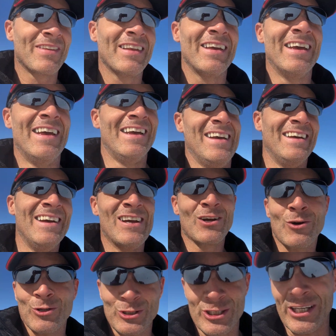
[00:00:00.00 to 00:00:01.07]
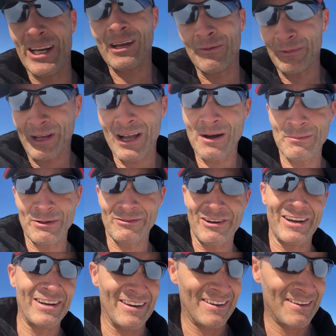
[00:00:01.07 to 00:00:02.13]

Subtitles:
Of course, she'd hear me coming, right?